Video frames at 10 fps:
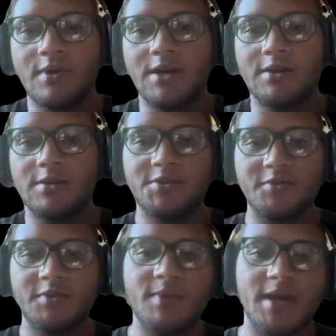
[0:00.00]
how
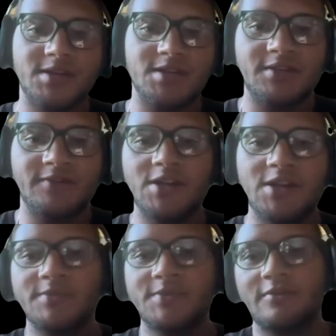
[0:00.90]
string matching
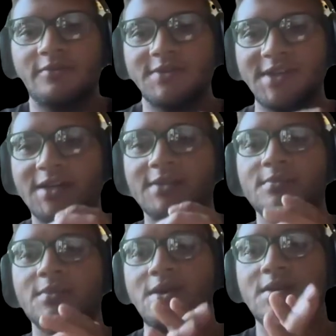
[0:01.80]
develops over time,